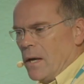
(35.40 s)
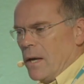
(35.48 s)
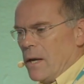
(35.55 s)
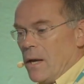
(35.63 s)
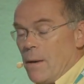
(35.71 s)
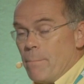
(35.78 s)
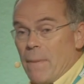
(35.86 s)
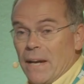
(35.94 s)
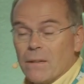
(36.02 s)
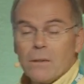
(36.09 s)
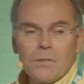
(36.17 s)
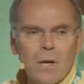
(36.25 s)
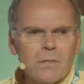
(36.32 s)
uh, a
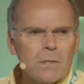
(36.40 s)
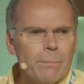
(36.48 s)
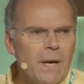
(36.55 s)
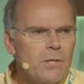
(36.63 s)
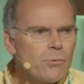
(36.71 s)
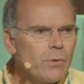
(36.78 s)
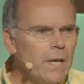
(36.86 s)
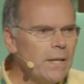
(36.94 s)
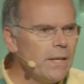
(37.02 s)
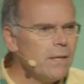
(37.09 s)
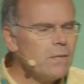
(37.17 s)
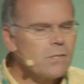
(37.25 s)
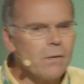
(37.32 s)
medical doctor by
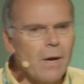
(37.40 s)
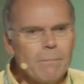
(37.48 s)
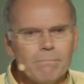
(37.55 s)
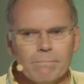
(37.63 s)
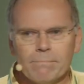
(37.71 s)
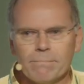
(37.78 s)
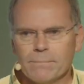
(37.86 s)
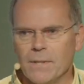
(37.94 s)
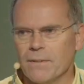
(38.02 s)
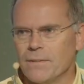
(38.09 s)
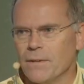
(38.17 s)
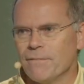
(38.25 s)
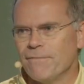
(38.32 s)
training, so I'm
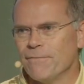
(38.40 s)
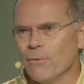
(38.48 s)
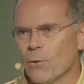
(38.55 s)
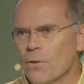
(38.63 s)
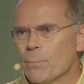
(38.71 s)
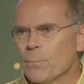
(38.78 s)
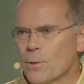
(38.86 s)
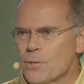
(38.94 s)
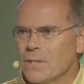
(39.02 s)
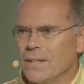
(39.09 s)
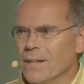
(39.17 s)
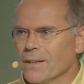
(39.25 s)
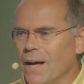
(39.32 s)
the, the fourth
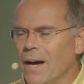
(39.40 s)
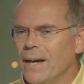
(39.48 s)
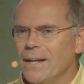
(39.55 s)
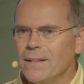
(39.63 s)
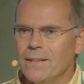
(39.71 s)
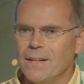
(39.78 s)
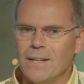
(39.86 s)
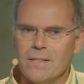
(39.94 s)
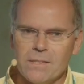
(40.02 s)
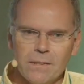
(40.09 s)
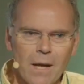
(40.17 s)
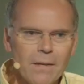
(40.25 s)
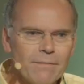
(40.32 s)
person in line
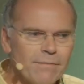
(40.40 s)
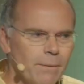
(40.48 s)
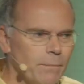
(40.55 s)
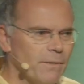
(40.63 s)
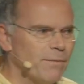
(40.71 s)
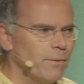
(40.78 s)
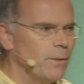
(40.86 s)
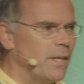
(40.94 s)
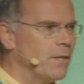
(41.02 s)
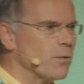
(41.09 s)
that's not from the food